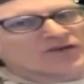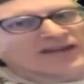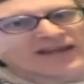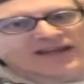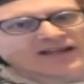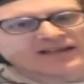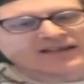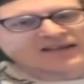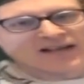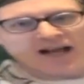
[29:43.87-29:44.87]
can get.
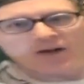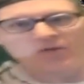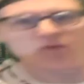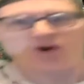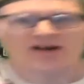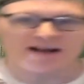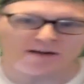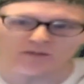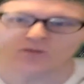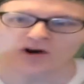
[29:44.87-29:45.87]
I would walk
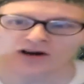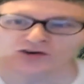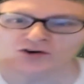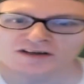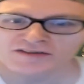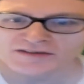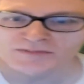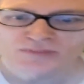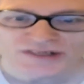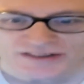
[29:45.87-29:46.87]
across the
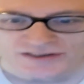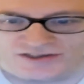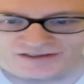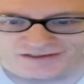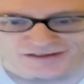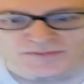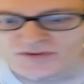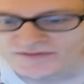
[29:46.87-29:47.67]
bridge to the movie